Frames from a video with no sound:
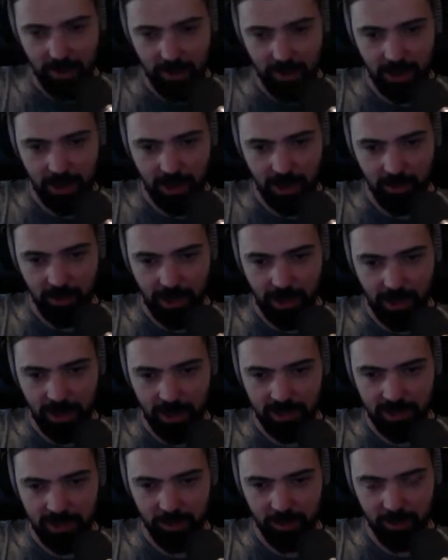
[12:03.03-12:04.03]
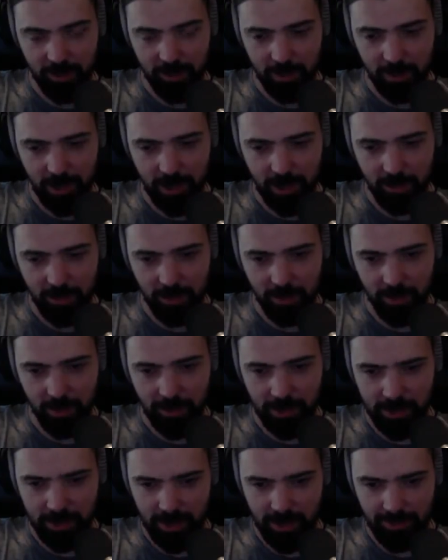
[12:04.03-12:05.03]
think epoxy would win pretty
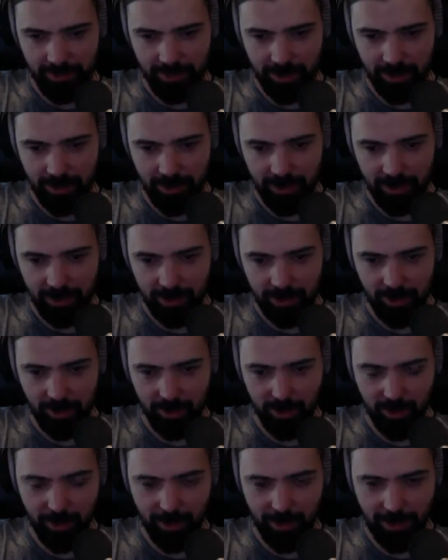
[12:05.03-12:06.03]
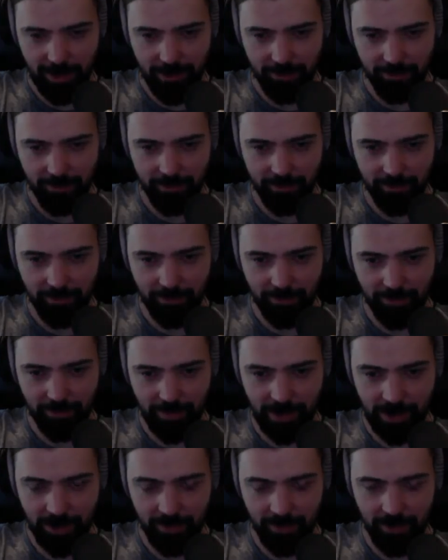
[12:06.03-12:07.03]
much everything. That would be my
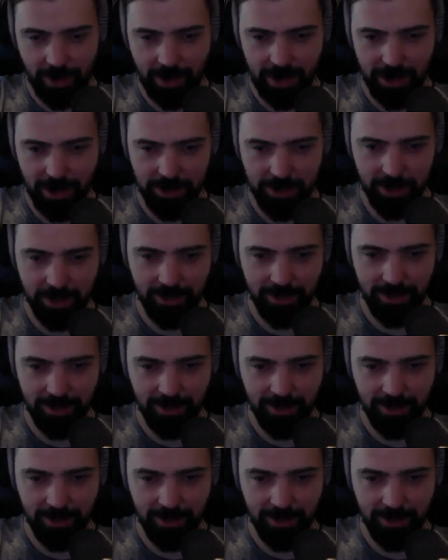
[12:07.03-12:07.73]
gut reaction.